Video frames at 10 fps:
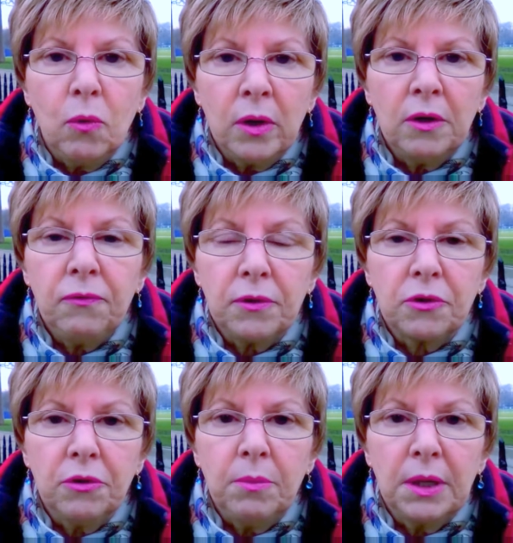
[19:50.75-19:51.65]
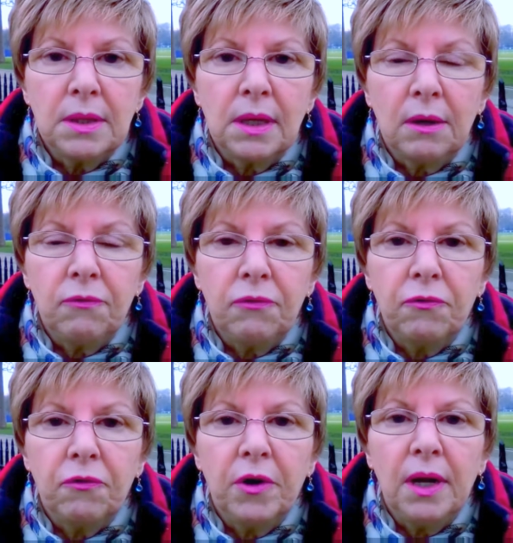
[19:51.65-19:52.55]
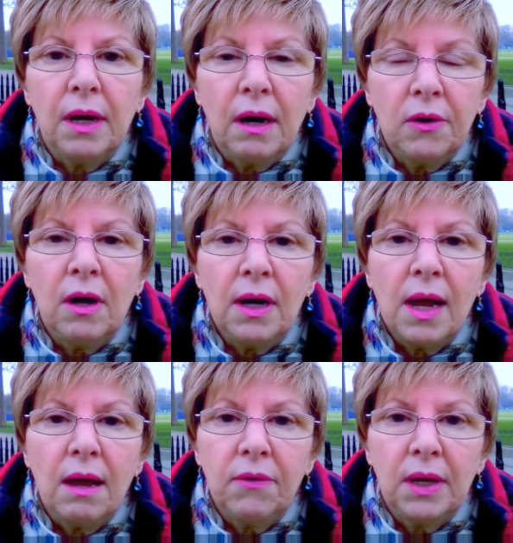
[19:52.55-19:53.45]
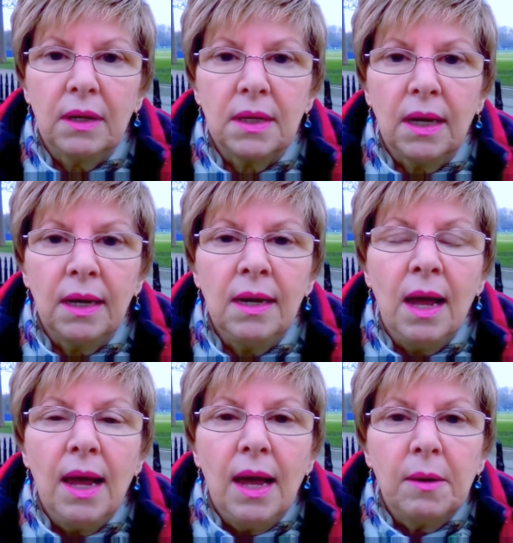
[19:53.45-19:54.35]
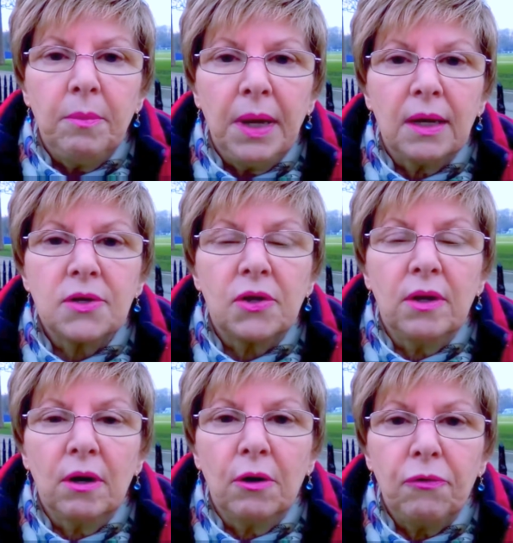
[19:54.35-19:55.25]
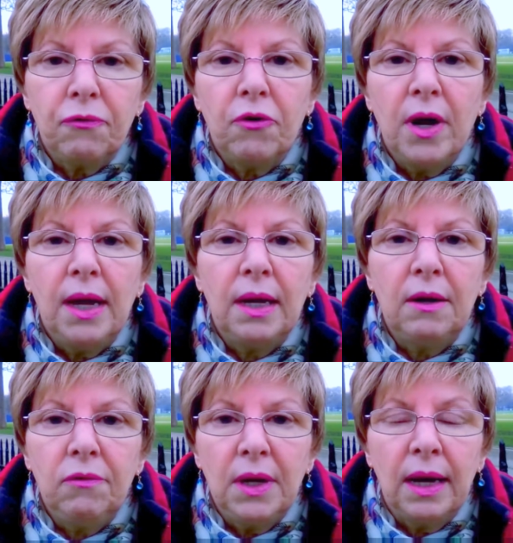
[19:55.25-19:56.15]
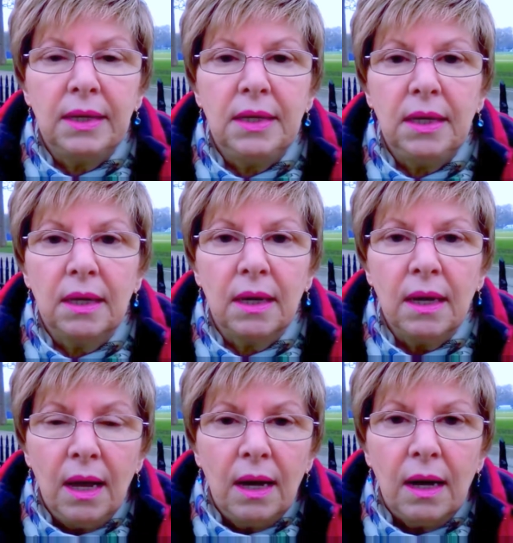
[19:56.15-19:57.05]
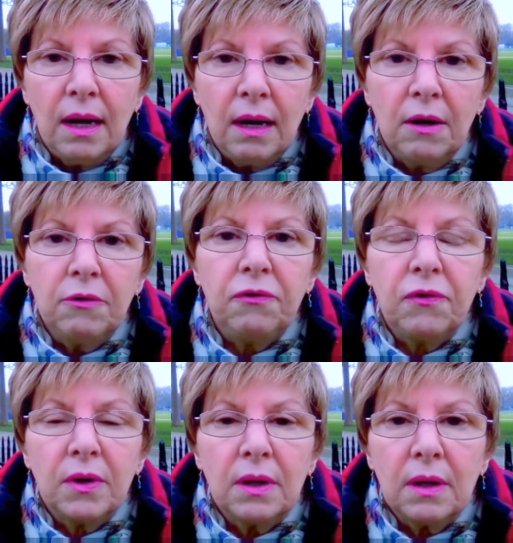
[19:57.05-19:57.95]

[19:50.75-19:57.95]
wonderful treatment done for free are not having it done because they're afraid of the idea of